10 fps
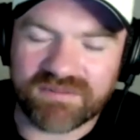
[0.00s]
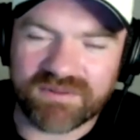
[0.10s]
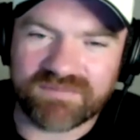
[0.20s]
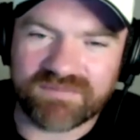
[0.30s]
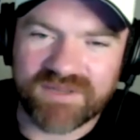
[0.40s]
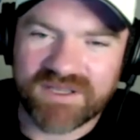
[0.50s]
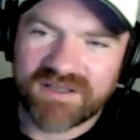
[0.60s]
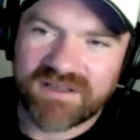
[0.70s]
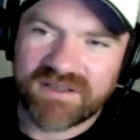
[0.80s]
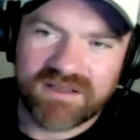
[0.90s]
with,
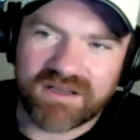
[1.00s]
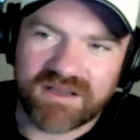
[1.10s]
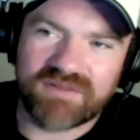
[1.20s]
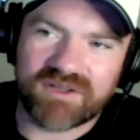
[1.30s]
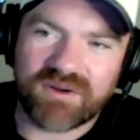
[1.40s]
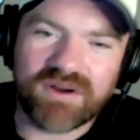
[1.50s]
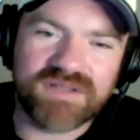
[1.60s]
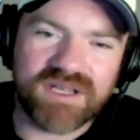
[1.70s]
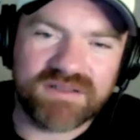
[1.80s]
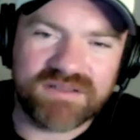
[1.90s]
even the Crows
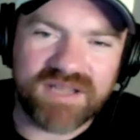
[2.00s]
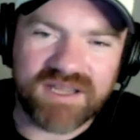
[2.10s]
had Tex